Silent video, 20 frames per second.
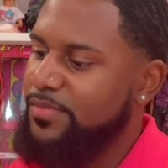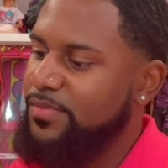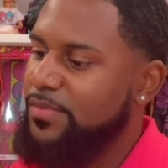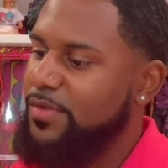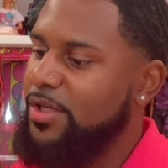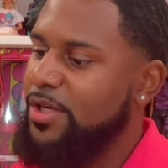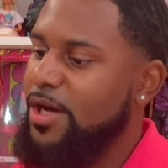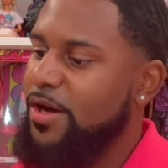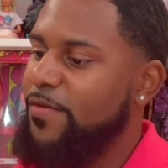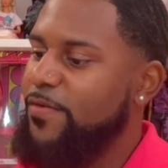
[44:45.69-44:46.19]

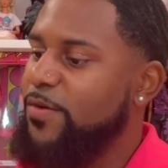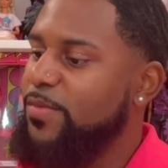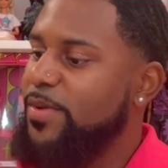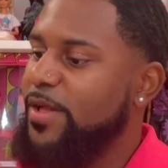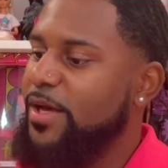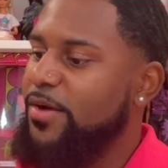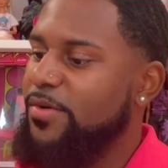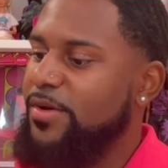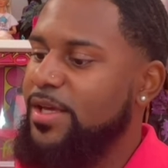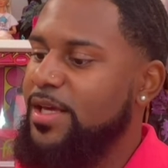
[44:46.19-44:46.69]
You know, if you
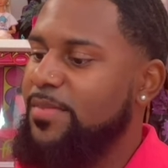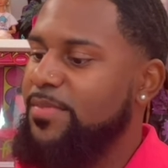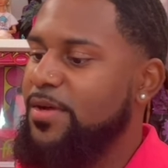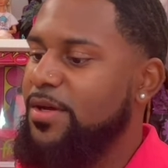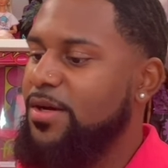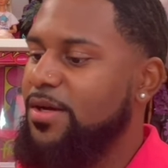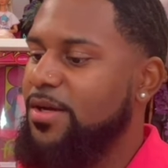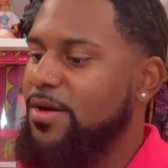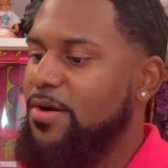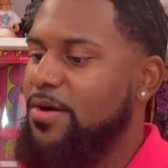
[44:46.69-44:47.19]
plan on keeping
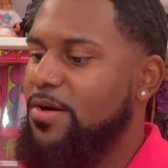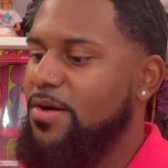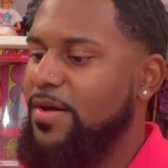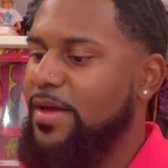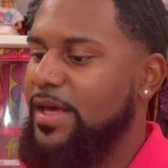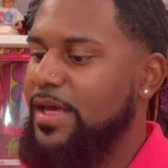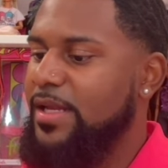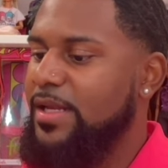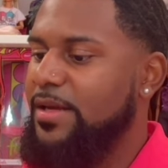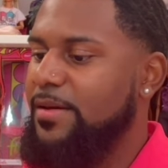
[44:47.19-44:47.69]
your doll
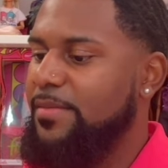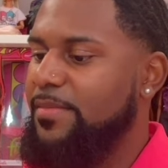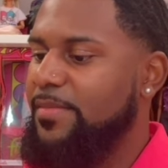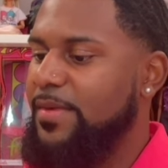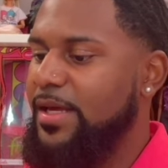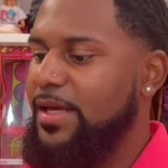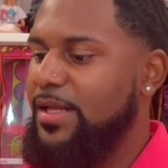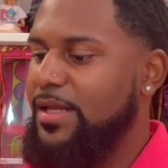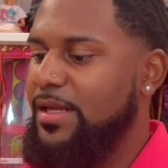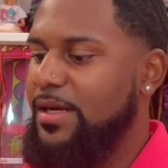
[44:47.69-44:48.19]
in the
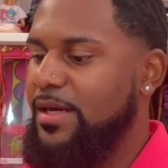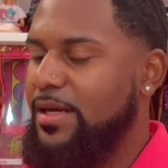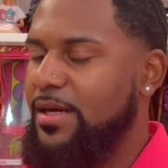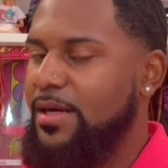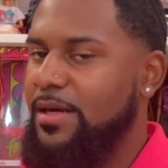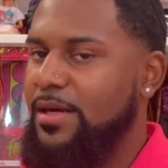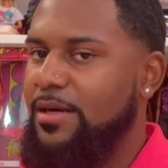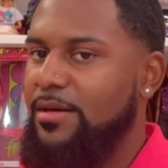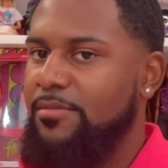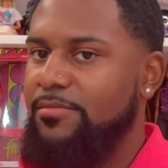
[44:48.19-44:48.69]
in the
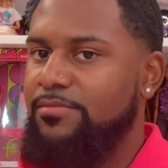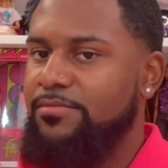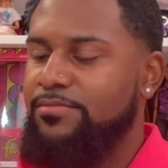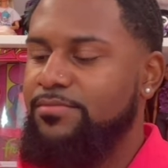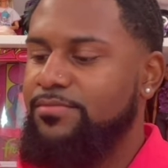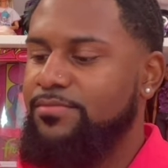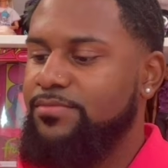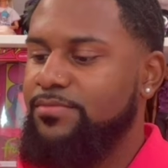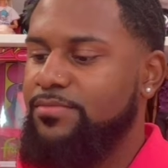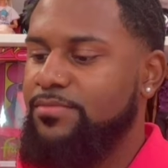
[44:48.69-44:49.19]

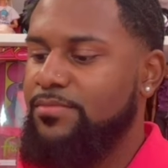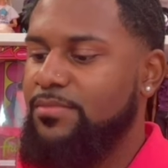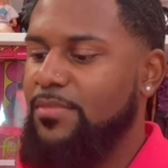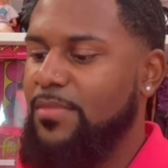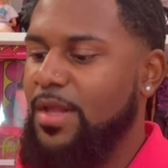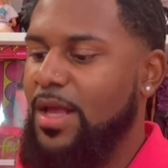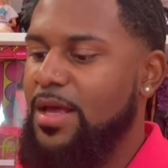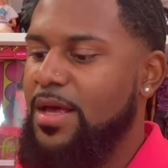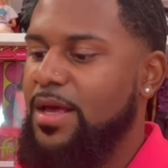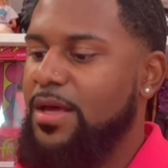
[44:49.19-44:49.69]
um
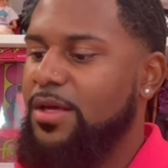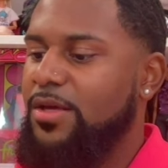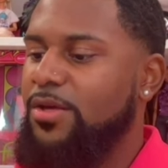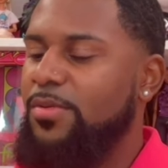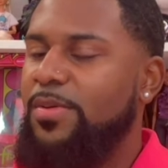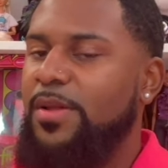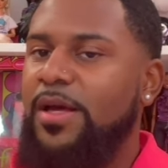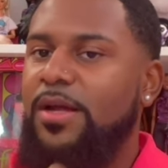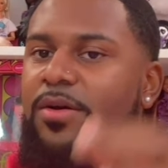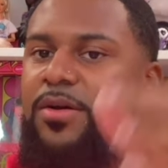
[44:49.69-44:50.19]
you plan